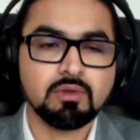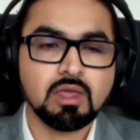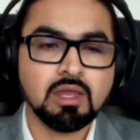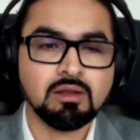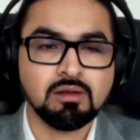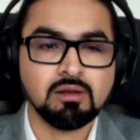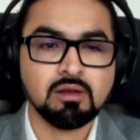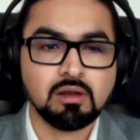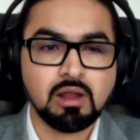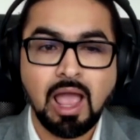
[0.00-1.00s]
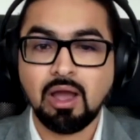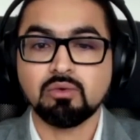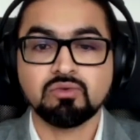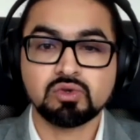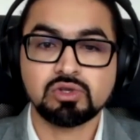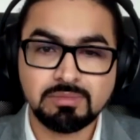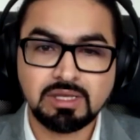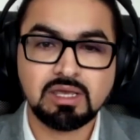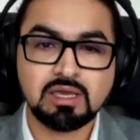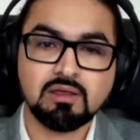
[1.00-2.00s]
in how social
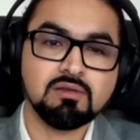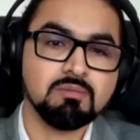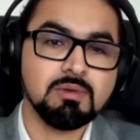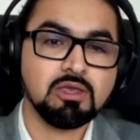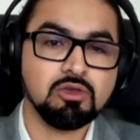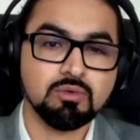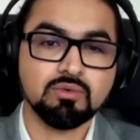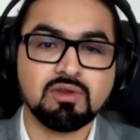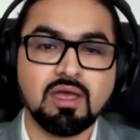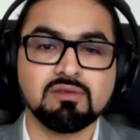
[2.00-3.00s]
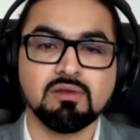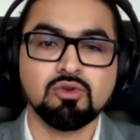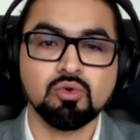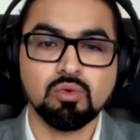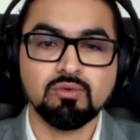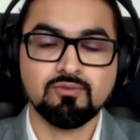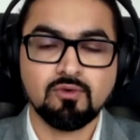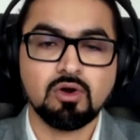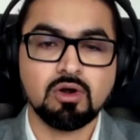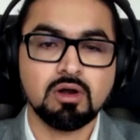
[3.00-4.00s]
media is being used as a tool
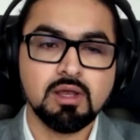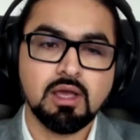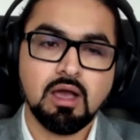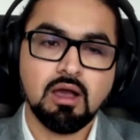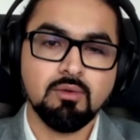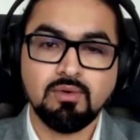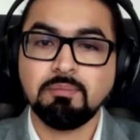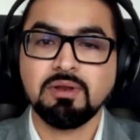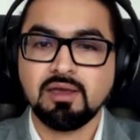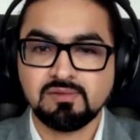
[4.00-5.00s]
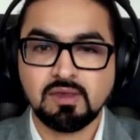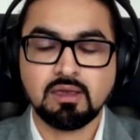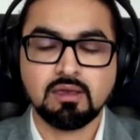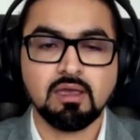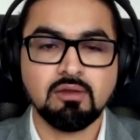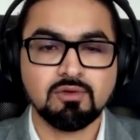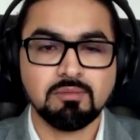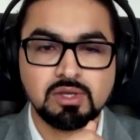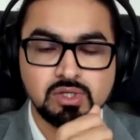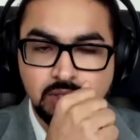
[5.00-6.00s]
for weaponizing
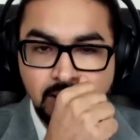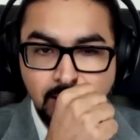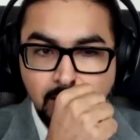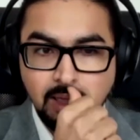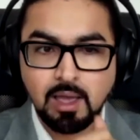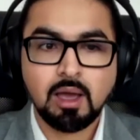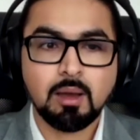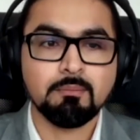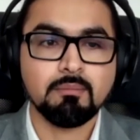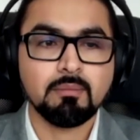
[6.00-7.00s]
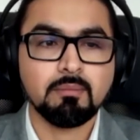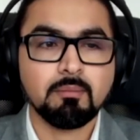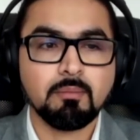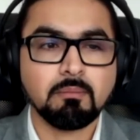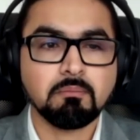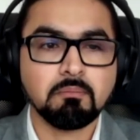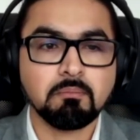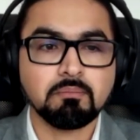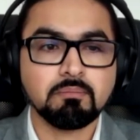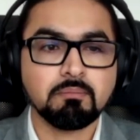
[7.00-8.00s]
information. Um,
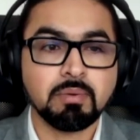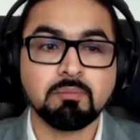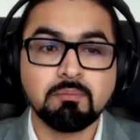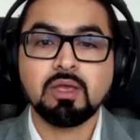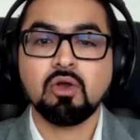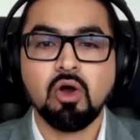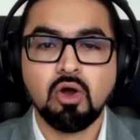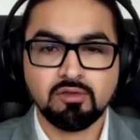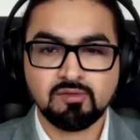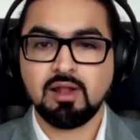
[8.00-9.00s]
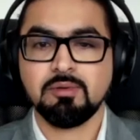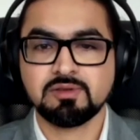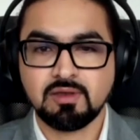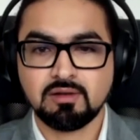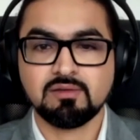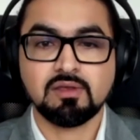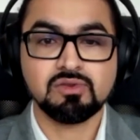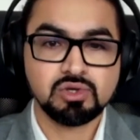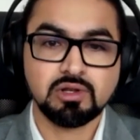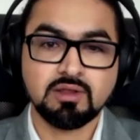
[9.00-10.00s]
but because climate scientists and
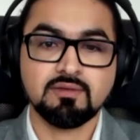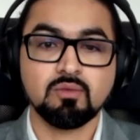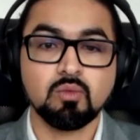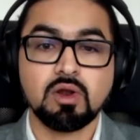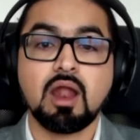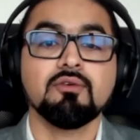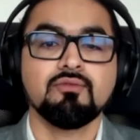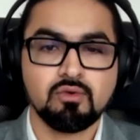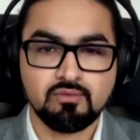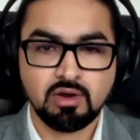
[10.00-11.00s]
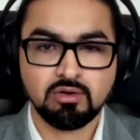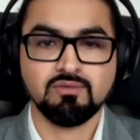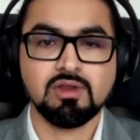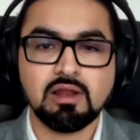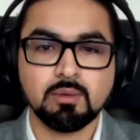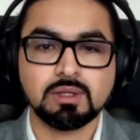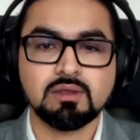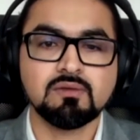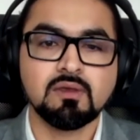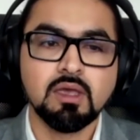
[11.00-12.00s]
journalists were at the forefront of dealing with
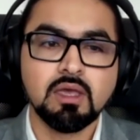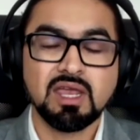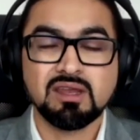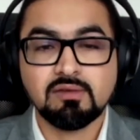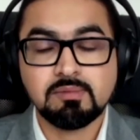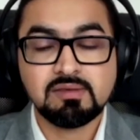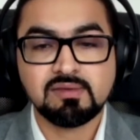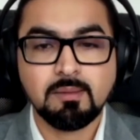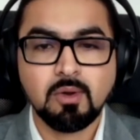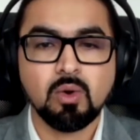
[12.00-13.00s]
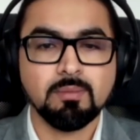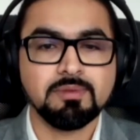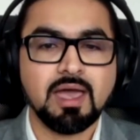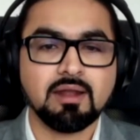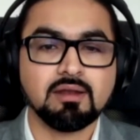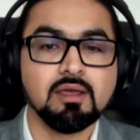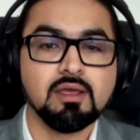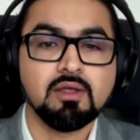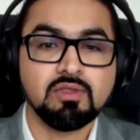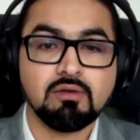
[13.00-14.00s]
this, it gives me some hope that
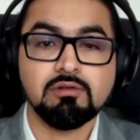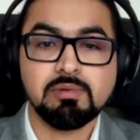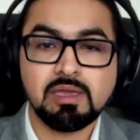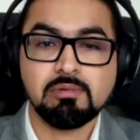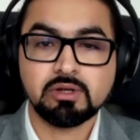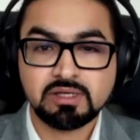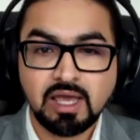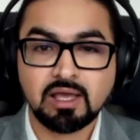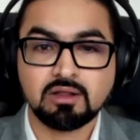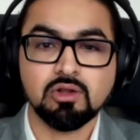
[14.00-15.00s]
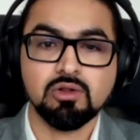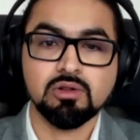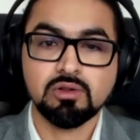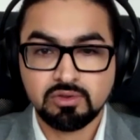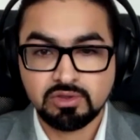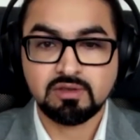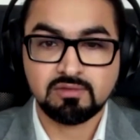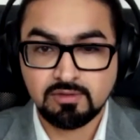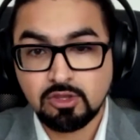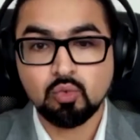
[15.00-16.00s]
they will be able to tackle this
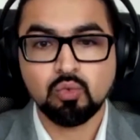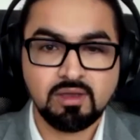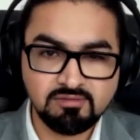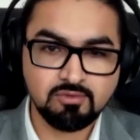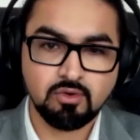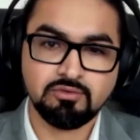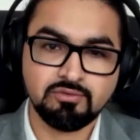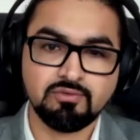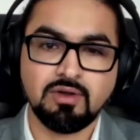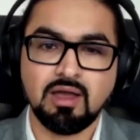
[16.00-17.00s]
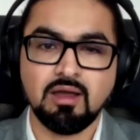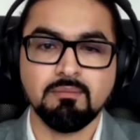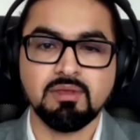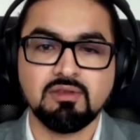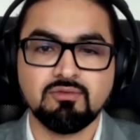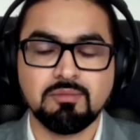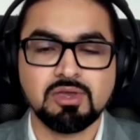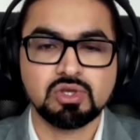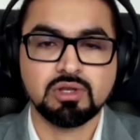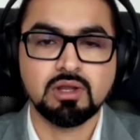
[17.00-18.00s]
new wave of
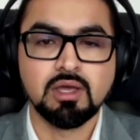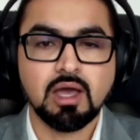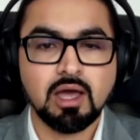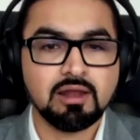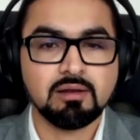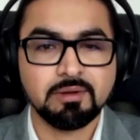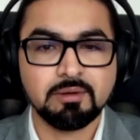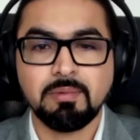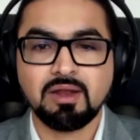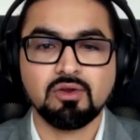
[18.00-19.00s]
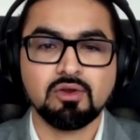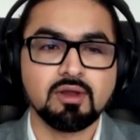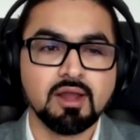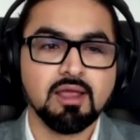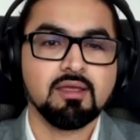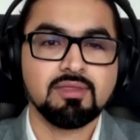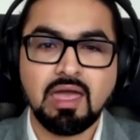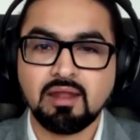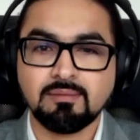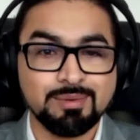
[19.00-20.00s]
misinformation a little bit better
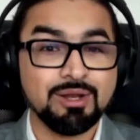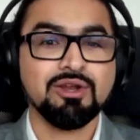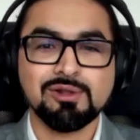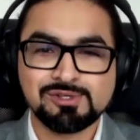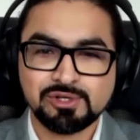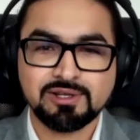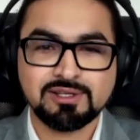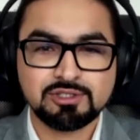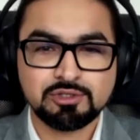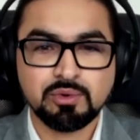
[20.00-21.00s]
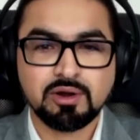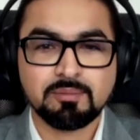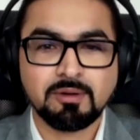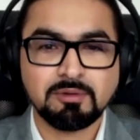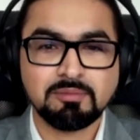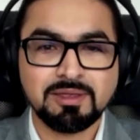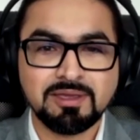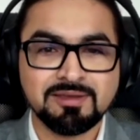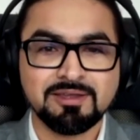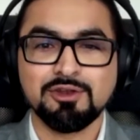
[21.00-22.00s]
than political journalists who are
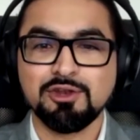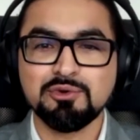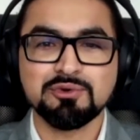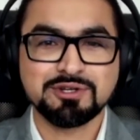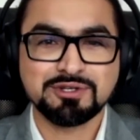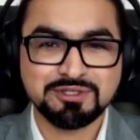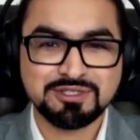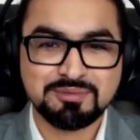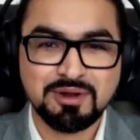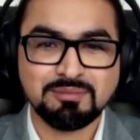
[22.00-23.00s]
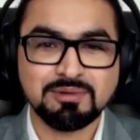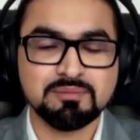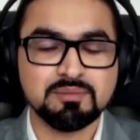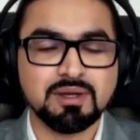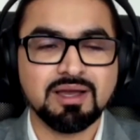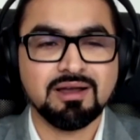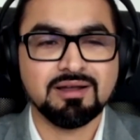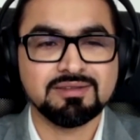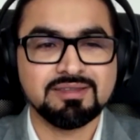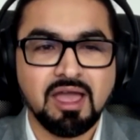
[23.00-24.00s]
probably newer to this problem
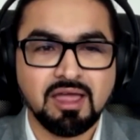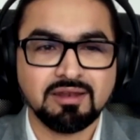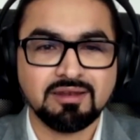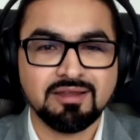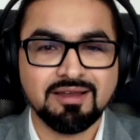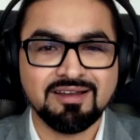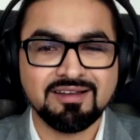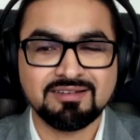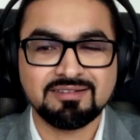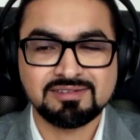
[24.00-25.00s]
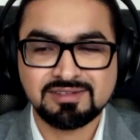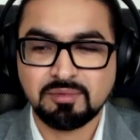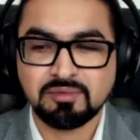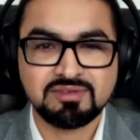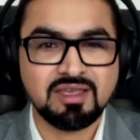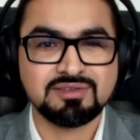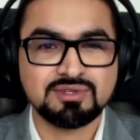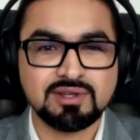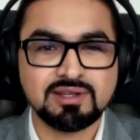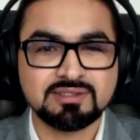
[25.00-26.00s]
than some of the science
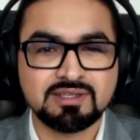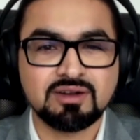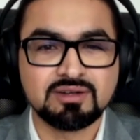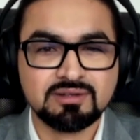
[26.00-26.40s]
journalists are.